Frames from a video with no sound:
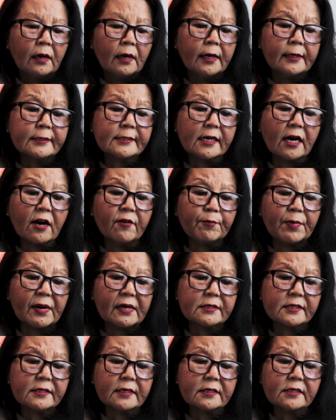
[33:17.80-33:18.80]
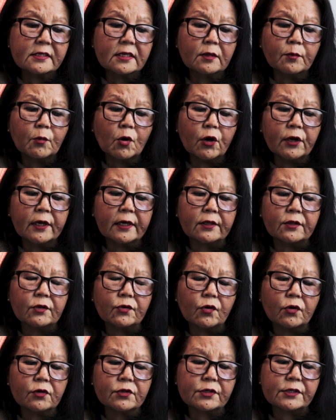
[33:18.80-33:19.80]
"It's 6:30 in the morning, the
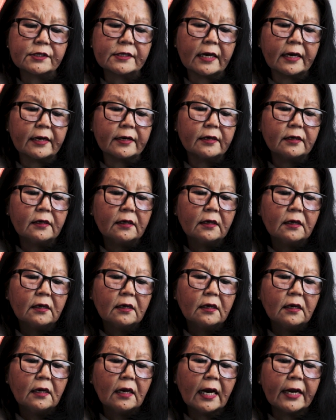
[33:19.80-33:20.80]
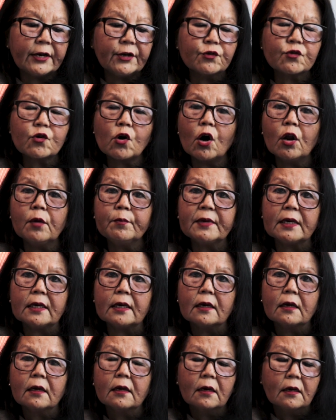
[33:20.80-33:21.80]
doctor said, and you call
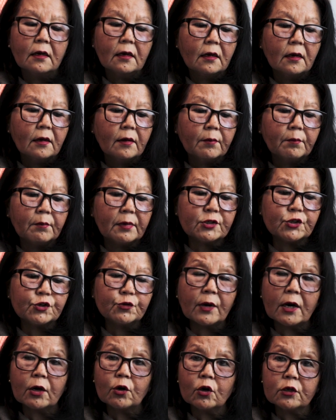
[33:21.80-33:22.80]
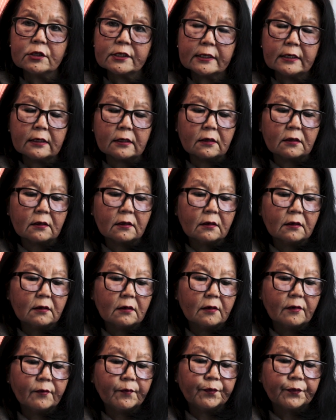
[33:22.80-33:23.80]
me, but you are not ill.
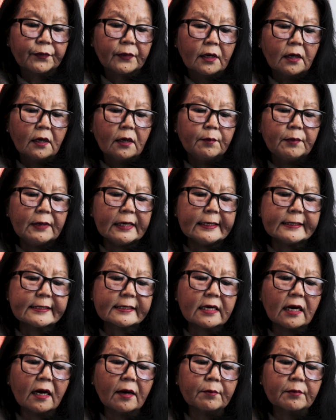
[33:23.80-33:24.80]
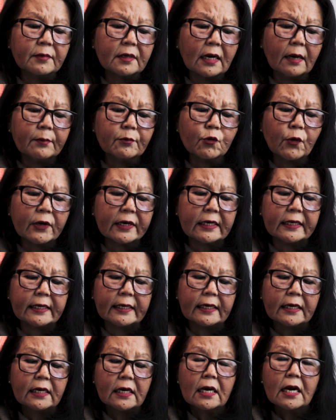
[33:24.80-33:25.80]
Please come
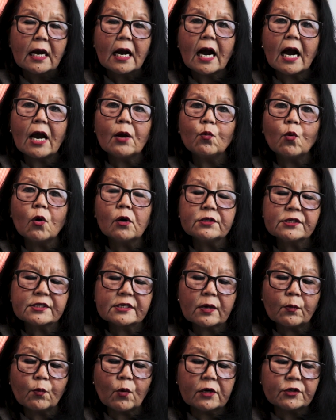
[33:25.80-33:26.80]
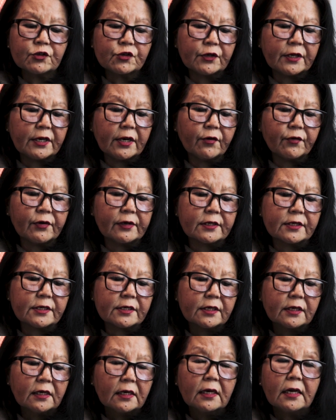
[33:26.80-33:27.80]
quickly. I want someone to hear
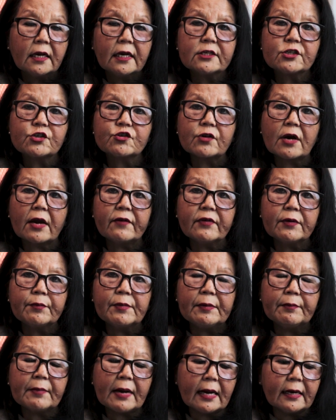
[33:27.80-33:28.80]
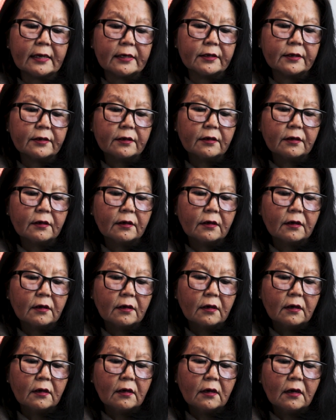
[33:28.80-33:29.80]
it. It's driving me mad.
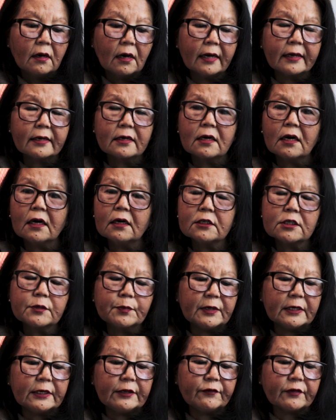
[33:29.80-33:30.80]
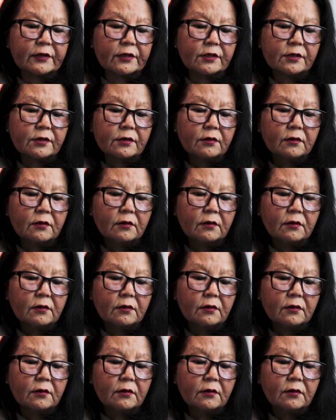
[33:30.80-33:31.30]
I can't believe it."